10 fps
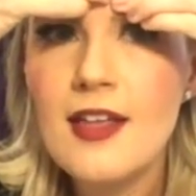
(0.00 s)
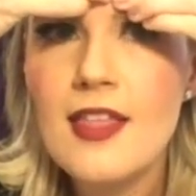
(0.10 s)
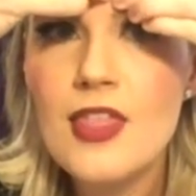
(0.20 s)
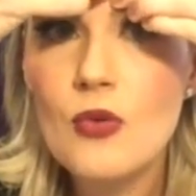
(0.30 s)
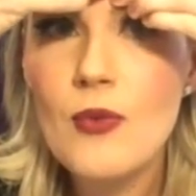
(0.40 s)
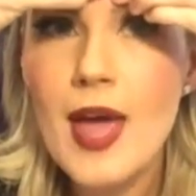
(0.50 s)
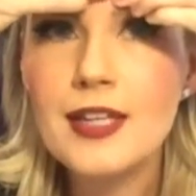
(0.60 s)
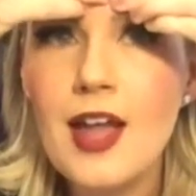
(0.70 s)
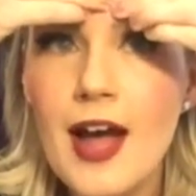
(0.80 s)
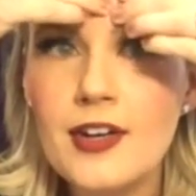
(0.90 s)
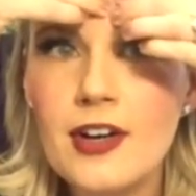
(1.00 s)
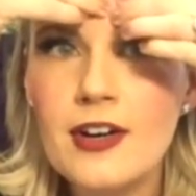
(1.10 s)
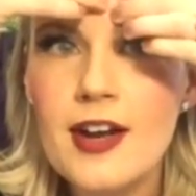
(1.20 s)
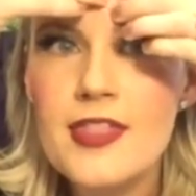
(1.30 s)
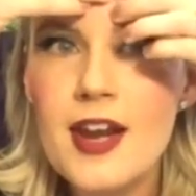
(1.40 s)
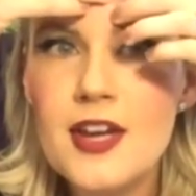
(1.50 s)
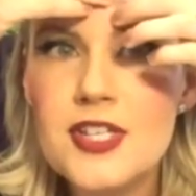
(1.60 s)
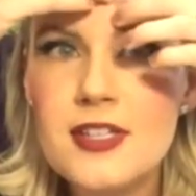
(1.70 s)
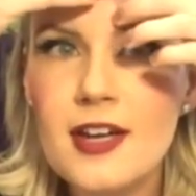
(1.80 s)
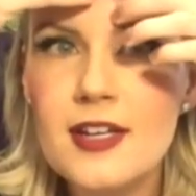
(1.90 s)
the red liner. And then I
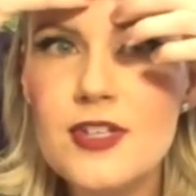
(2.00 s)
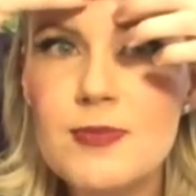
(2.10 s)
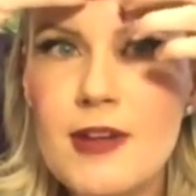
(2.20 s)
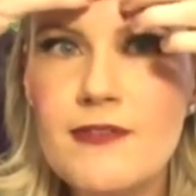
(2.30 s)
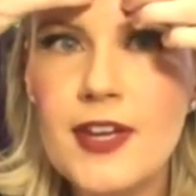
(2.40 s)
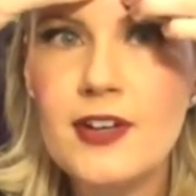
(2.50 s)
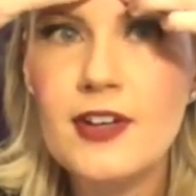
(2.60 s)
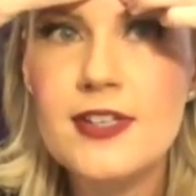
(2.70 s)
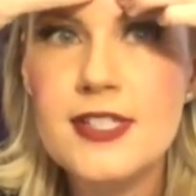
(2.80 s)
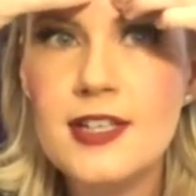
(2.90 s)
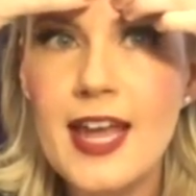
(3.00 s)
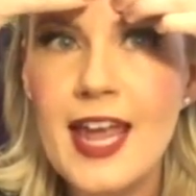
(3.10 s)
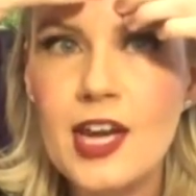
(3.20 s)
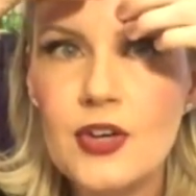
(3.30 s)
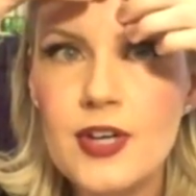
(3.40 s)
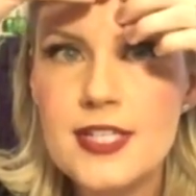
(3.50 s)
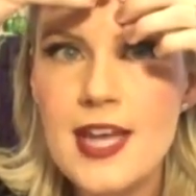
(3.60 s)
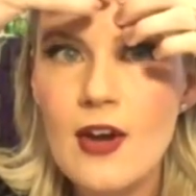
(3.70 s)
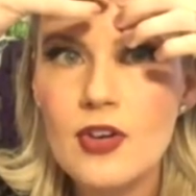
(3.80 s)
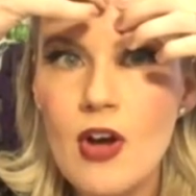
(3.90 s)
just kind of use my fingers to anchor it
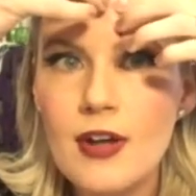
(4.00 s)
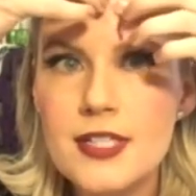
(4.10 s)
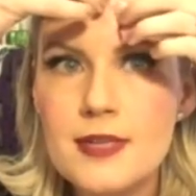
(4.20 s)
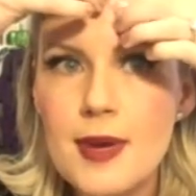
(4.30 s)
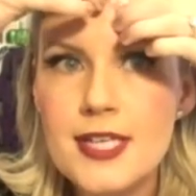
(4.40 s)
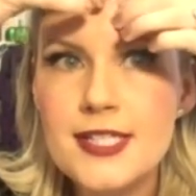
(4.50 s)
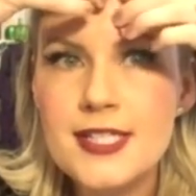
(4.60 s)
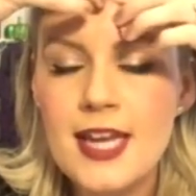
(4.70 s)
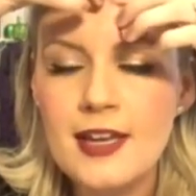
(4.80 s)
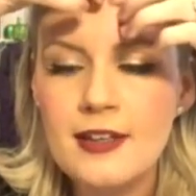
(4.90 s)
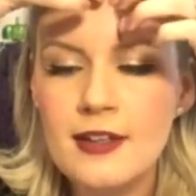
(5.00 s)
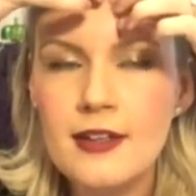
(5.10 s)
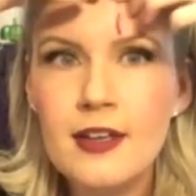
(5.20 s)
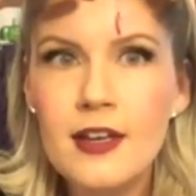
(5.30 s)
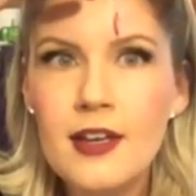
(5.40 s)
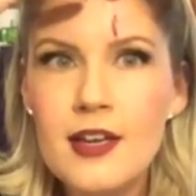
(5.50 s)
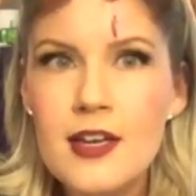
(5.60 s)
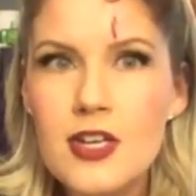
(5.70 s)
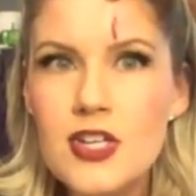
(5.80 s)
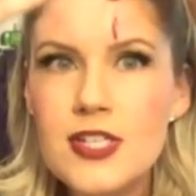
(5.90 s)
down onto my skin.
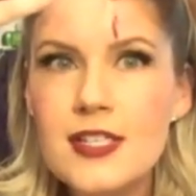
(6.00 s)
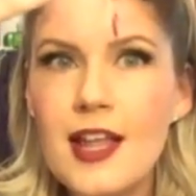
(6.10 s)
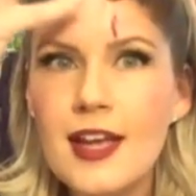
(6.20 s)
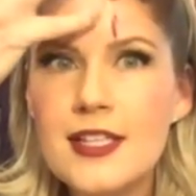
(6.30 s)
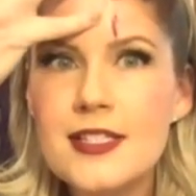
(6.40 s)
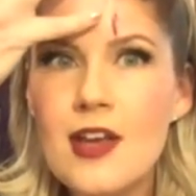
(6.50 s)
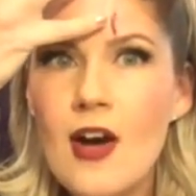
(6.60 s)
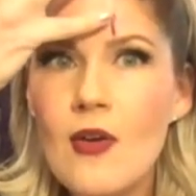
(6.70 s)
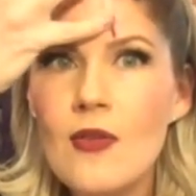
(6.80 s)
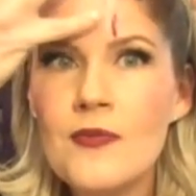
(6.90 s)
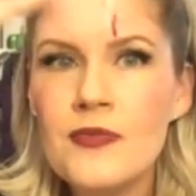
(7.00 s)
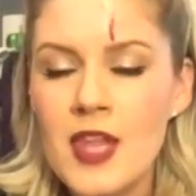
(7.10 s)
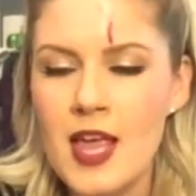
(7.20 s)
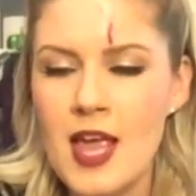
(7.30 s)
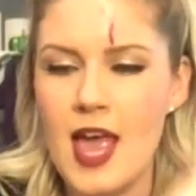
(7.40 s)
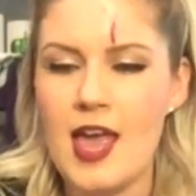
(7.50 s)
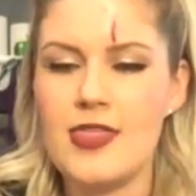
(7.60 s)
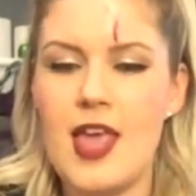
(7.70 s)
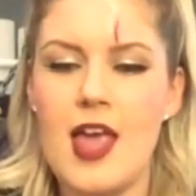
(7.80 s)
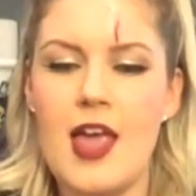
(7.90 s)
Just like so. Okay.
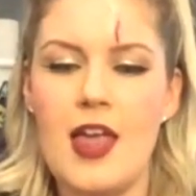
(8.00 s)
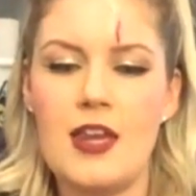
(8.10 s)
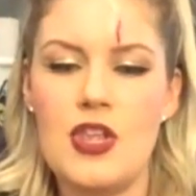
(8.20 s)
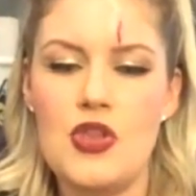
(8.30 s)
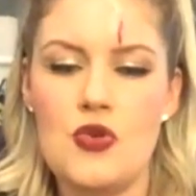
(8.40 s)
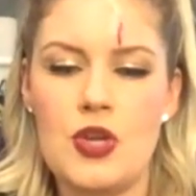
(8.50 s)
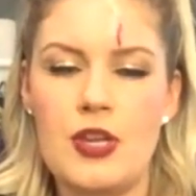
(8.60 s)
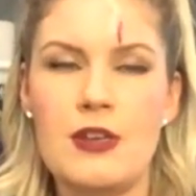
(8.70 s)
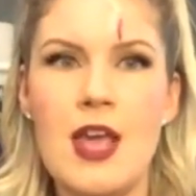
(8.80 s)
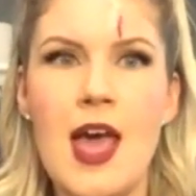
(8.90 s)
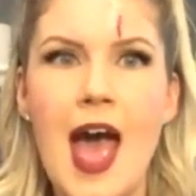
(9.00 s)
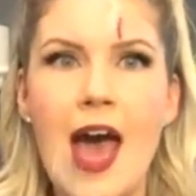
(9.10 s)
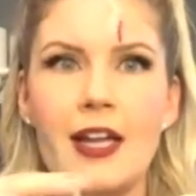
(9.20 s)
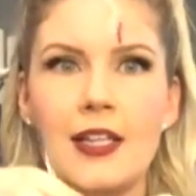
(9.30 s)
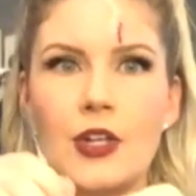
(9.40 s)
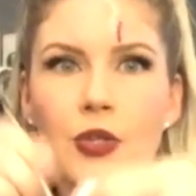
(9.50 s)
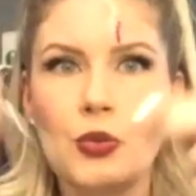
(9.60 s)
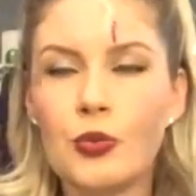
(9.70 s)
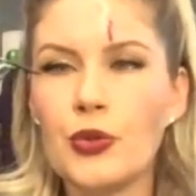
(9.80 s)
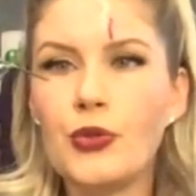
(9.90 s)
And then you can add a little
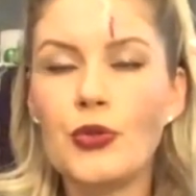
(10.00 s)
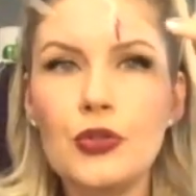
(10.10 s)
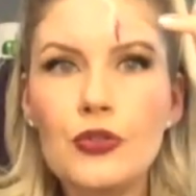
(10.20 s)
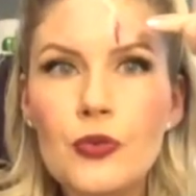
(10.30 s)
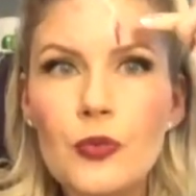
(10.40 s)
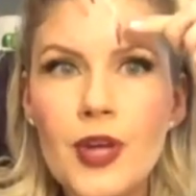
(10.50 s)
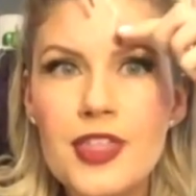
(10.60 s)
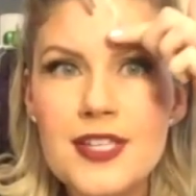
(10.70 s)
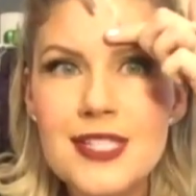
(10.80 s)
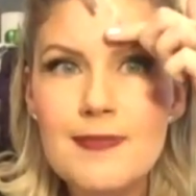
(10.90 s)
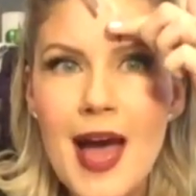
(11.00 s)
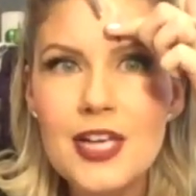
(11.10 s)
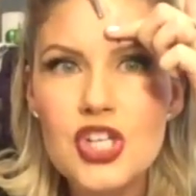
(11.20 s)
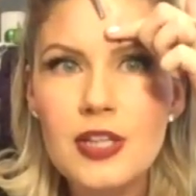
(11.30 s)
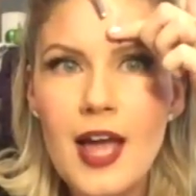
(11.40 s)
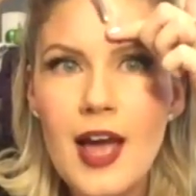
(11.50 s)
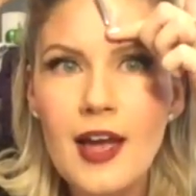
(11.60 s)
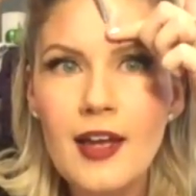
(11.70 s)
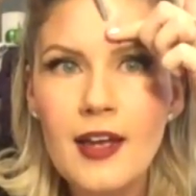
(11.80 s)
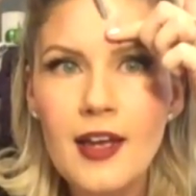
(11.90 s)
groove with a
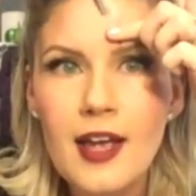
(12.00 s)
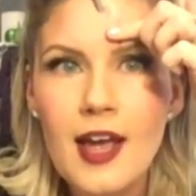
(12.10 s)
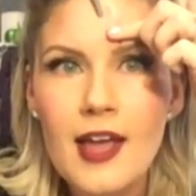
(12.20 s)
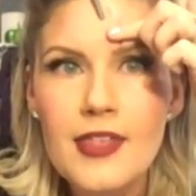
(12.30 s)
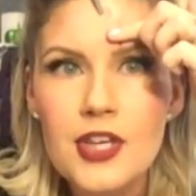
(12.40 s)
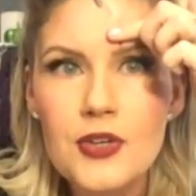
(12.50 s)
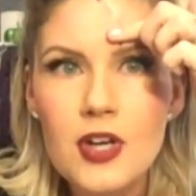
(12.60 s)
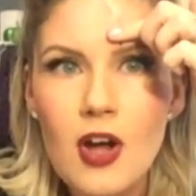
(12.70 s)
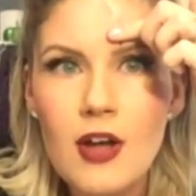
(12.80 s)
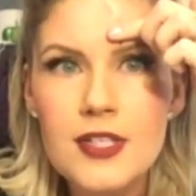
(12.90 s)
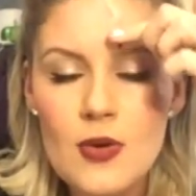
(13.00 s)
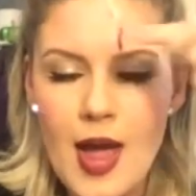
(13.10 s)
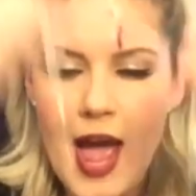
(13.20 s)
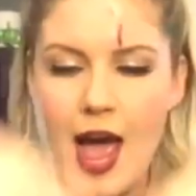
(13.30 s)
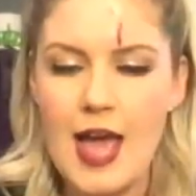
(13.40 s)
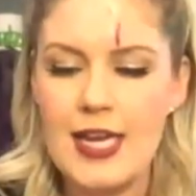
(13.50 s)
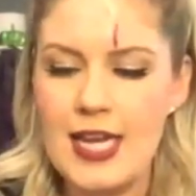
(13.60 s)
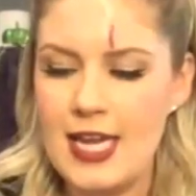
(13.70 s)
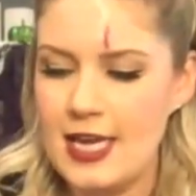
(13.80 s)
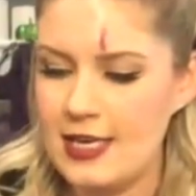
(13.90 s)
spatula. And then you can also add
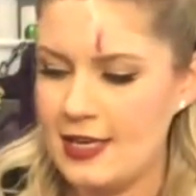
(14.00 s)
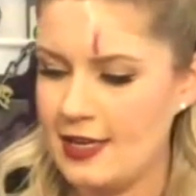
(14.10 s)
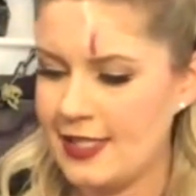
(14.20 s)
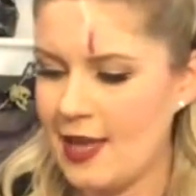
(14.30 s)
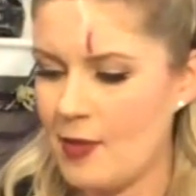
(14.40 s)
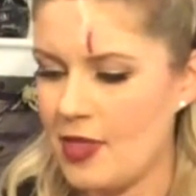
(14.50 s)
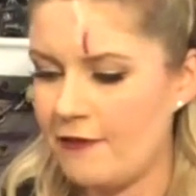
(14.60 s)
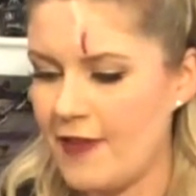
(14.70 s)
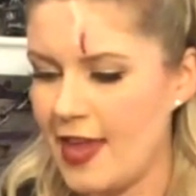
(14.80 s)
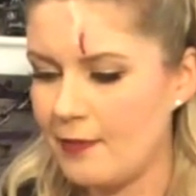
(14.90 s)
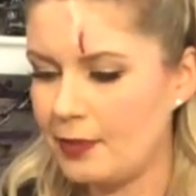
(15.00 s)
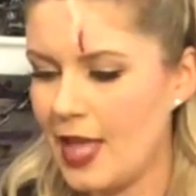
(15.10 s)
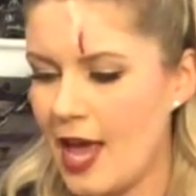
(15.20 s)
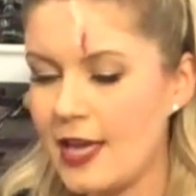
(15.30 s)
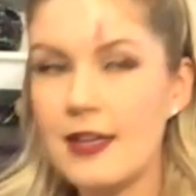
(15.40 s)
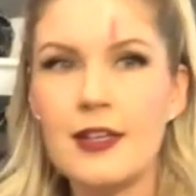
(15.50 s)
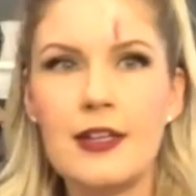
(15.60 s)
in some of the fake blood.